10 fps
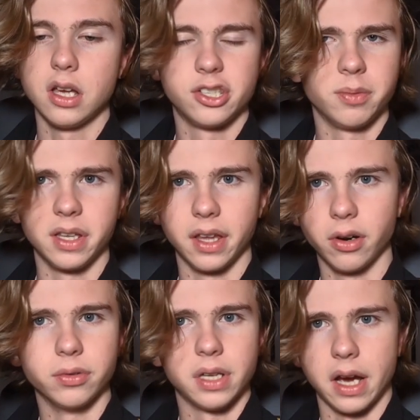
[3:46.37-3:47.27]
assuming they
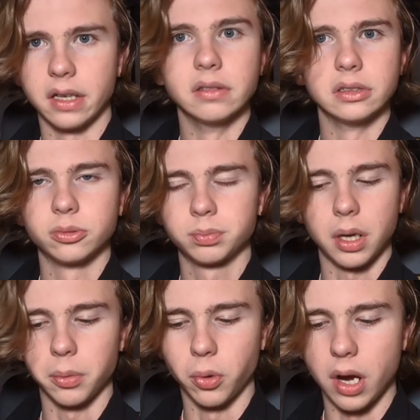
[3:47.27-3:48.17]
don't tie, which
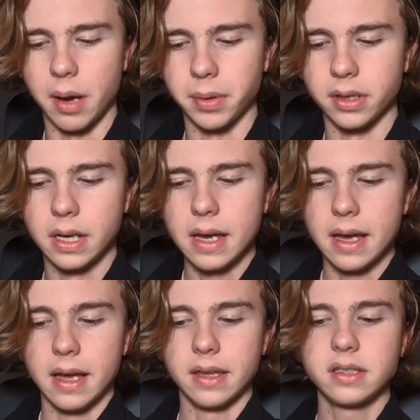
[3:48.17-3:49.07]
probably won't happen.
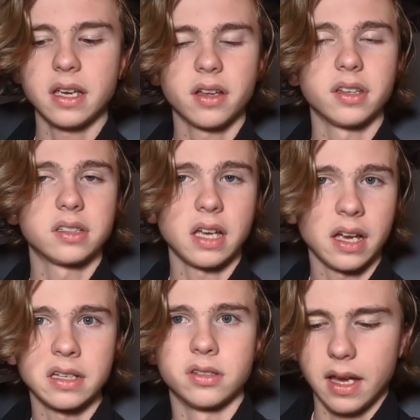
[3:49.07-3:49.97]
And they take on the
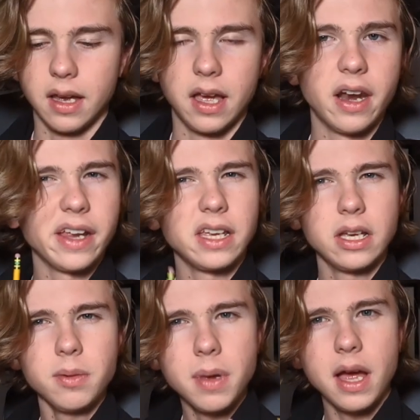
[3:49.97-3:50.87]
Titans. And I
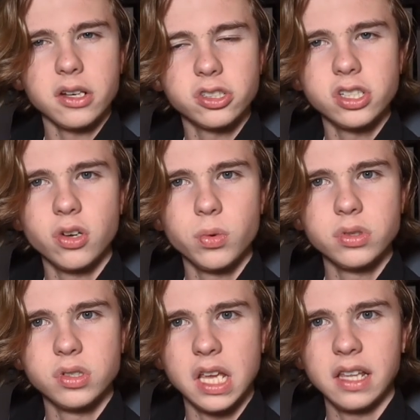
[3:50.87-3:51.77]
am actually
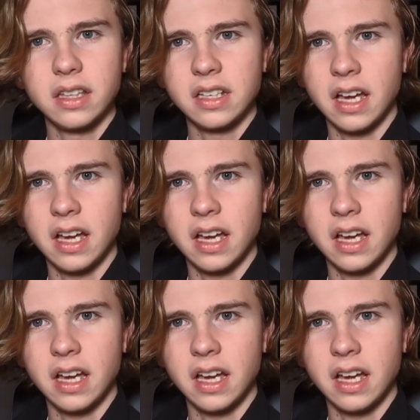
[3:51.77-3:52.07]
going to take the